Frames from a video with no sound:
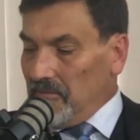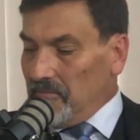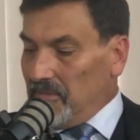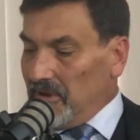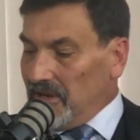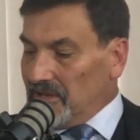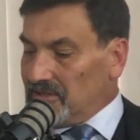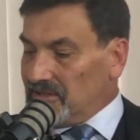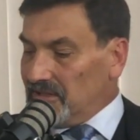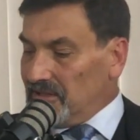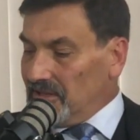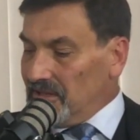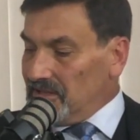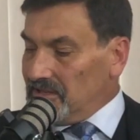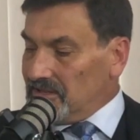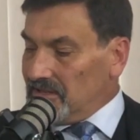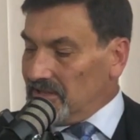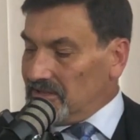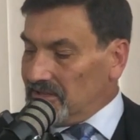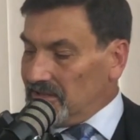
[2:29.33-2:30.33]
But it's the
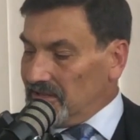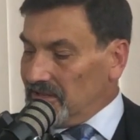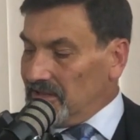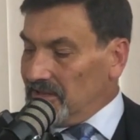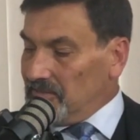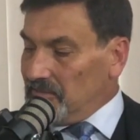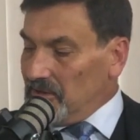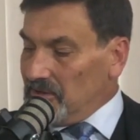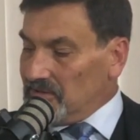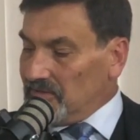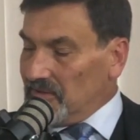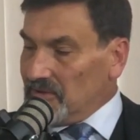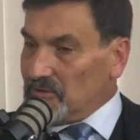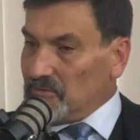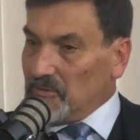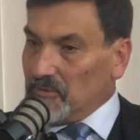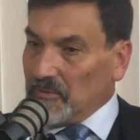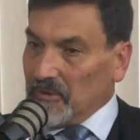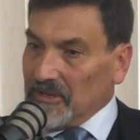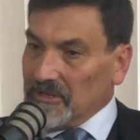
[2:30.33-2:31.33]
most
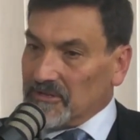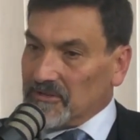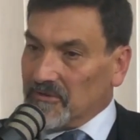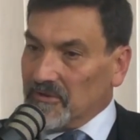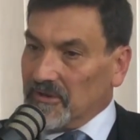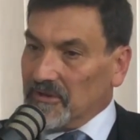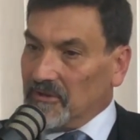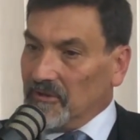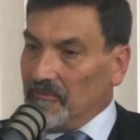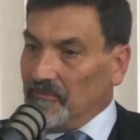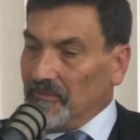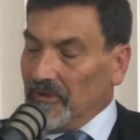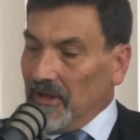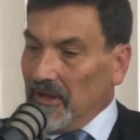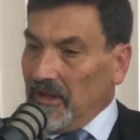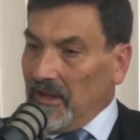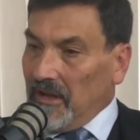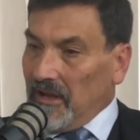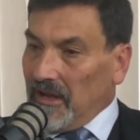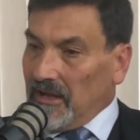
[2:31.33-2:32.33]
visible but least critical.
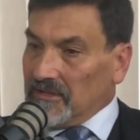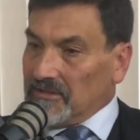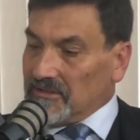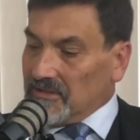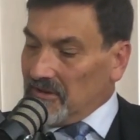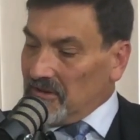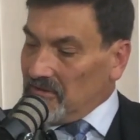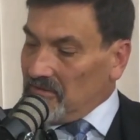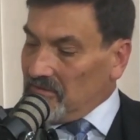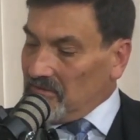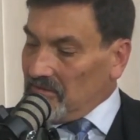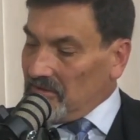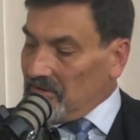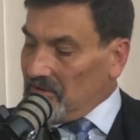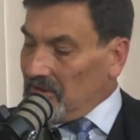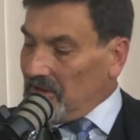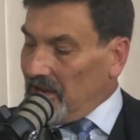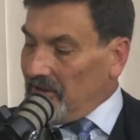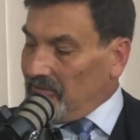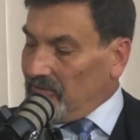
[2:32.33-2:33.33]
And so,
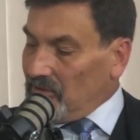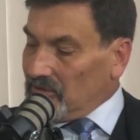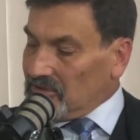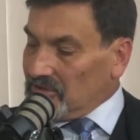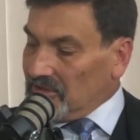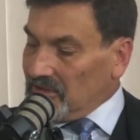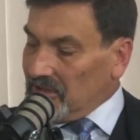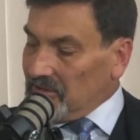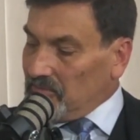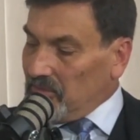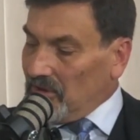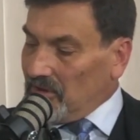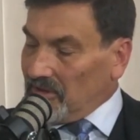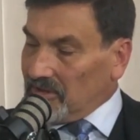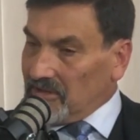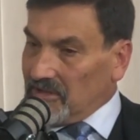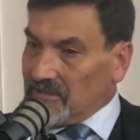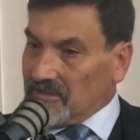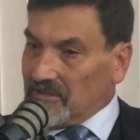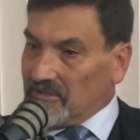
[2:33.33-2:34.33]
unfortunately,
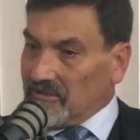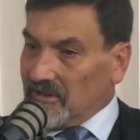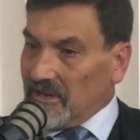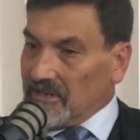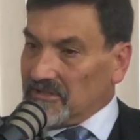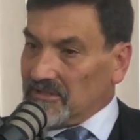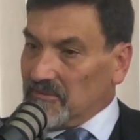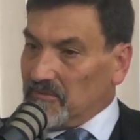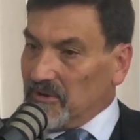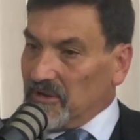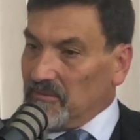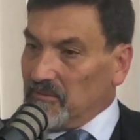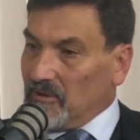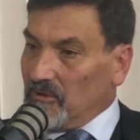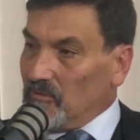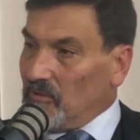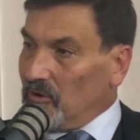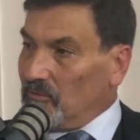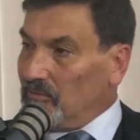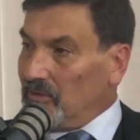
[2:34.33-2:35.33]
politics attracts the people
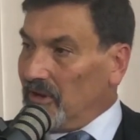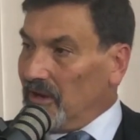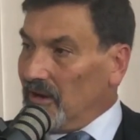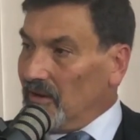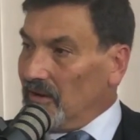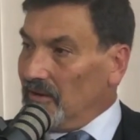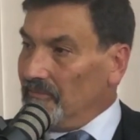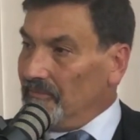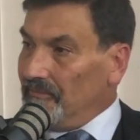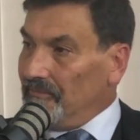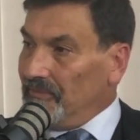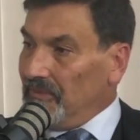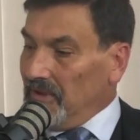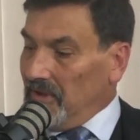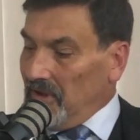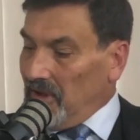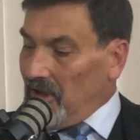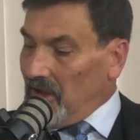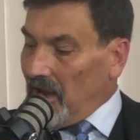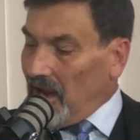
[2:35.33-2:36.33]
that want power.
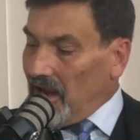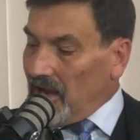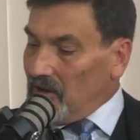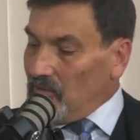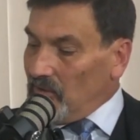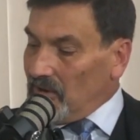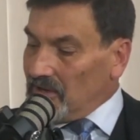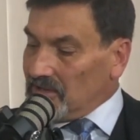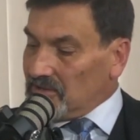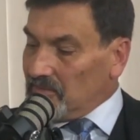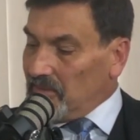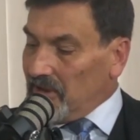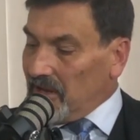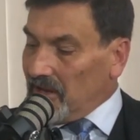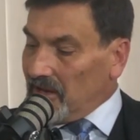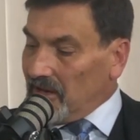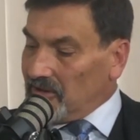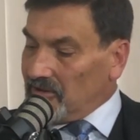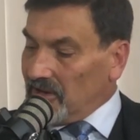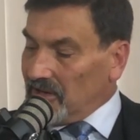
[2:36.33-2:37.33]
Yeah. A1 is
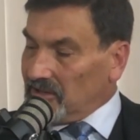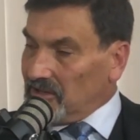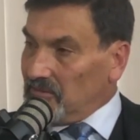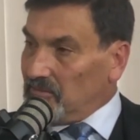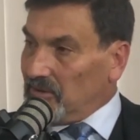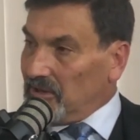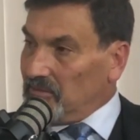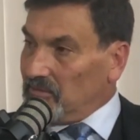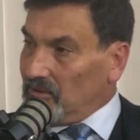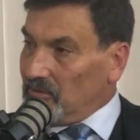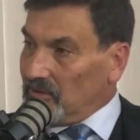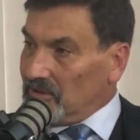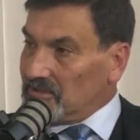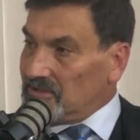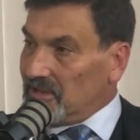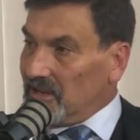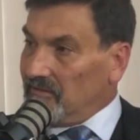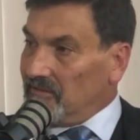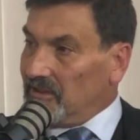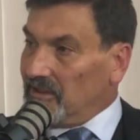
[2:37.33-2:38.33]
about attracting people who want to
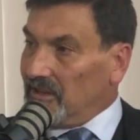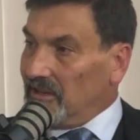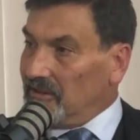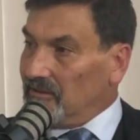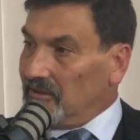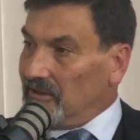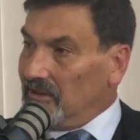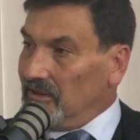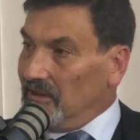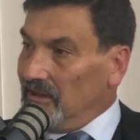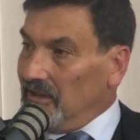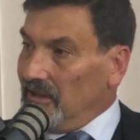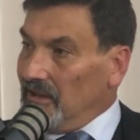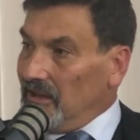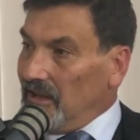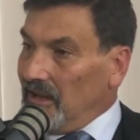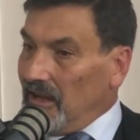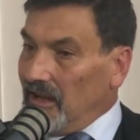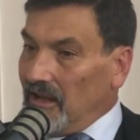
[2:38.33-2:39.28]
save the country. Yeah.